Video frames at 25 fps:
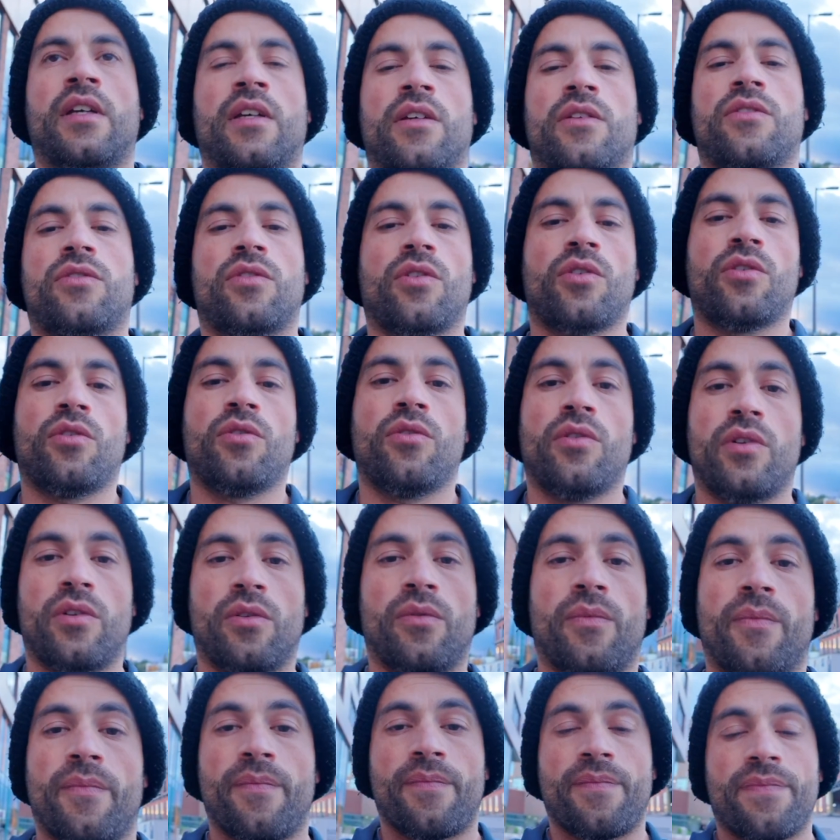So
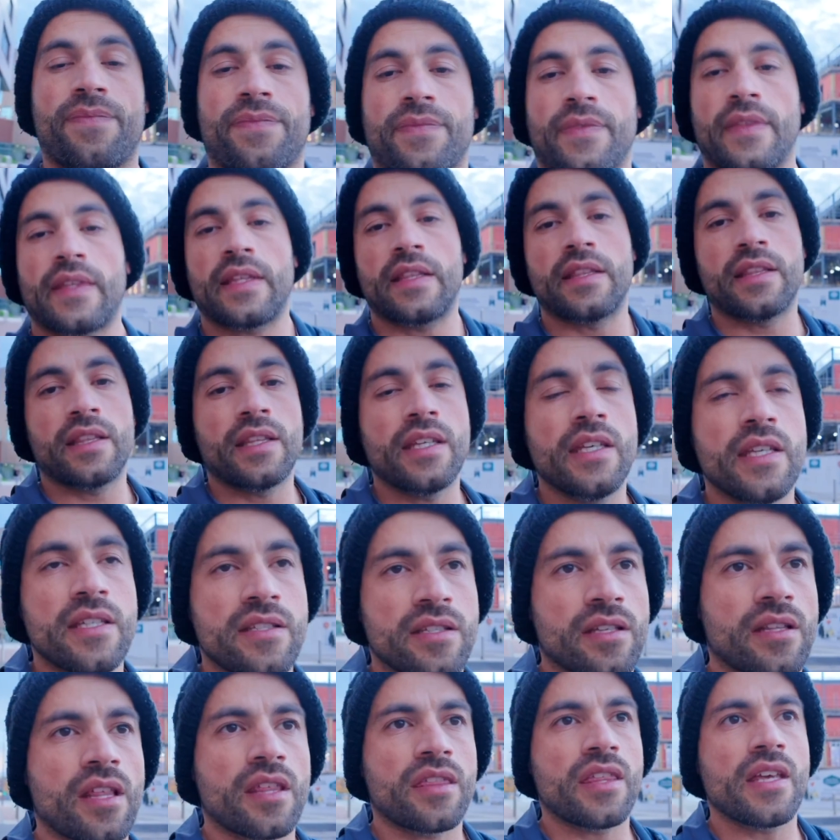these
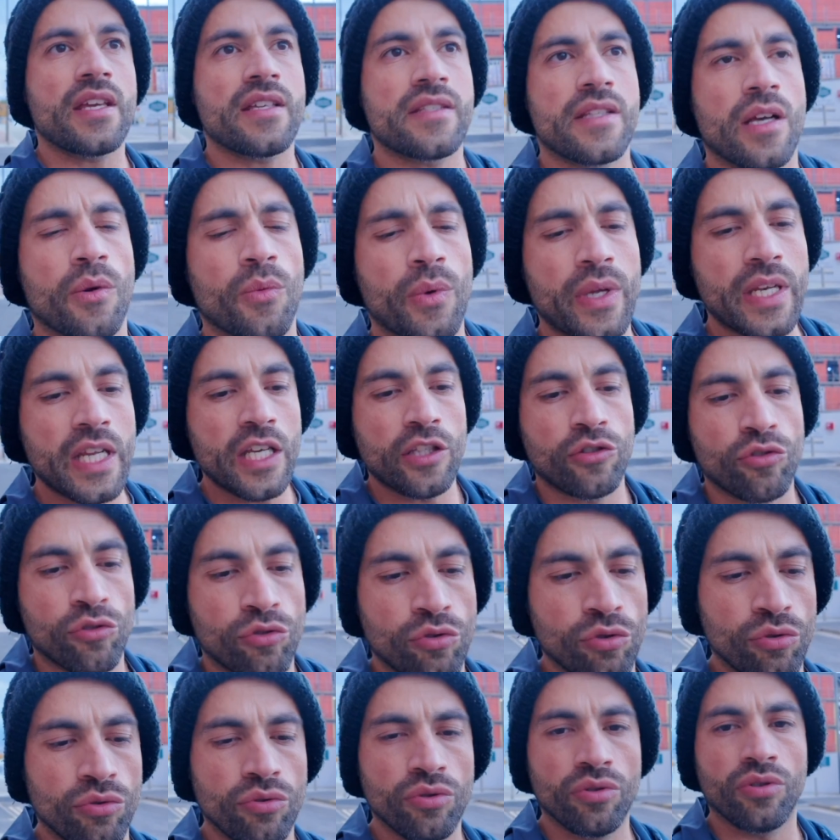are the things that we need to
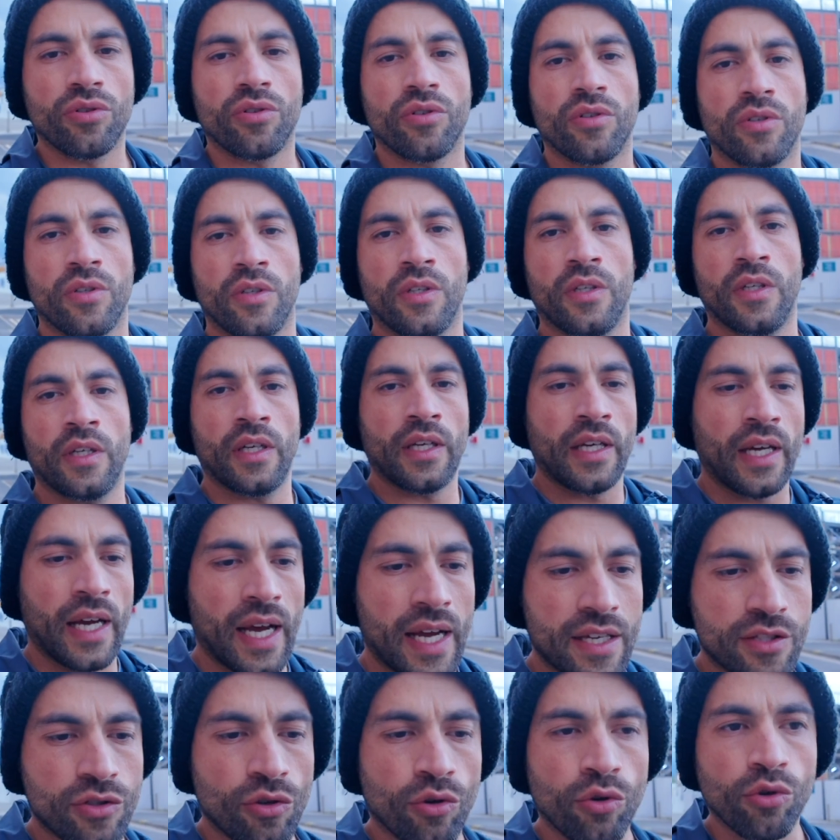do
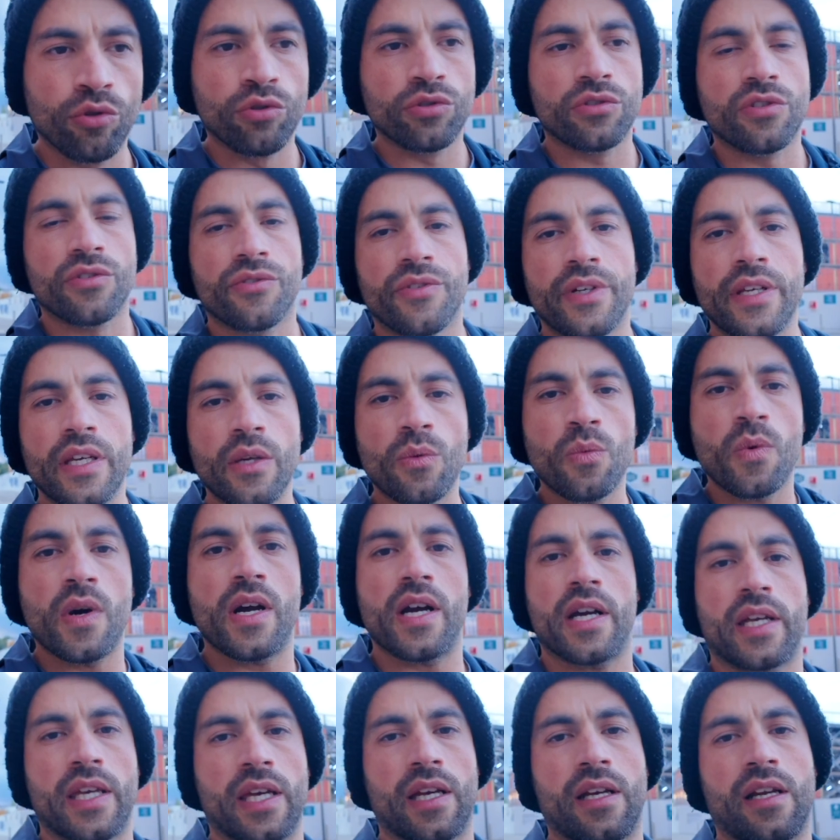as ordinary
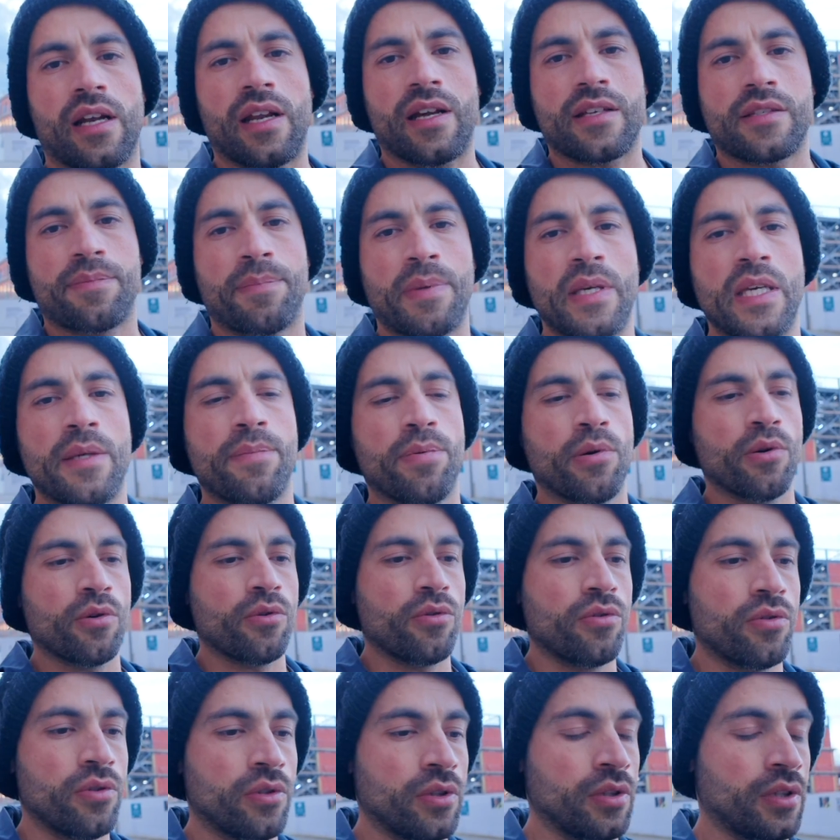working class
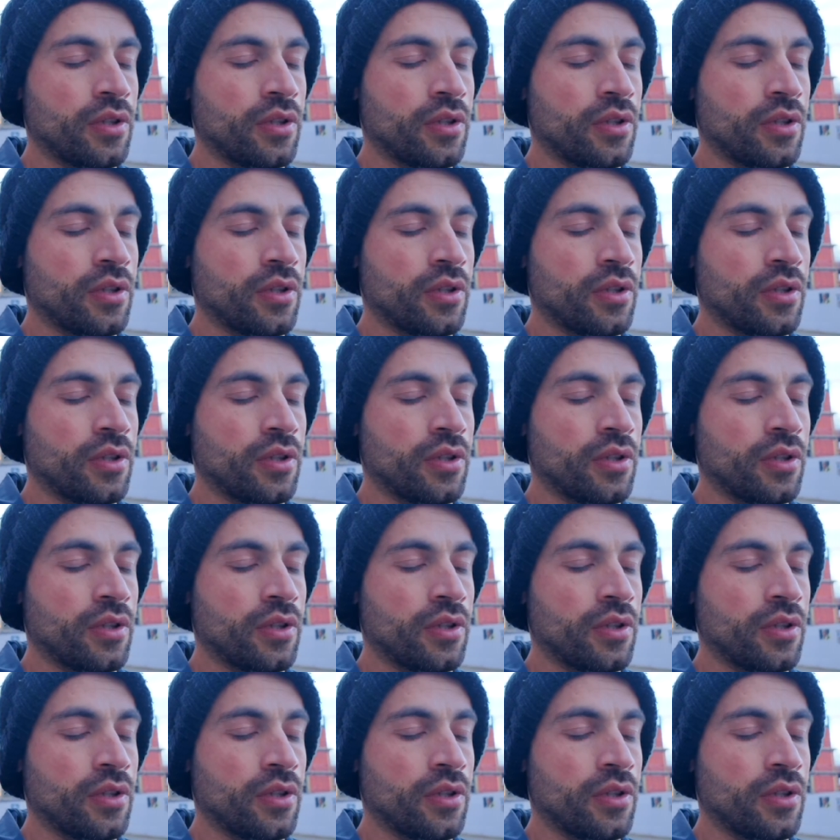people,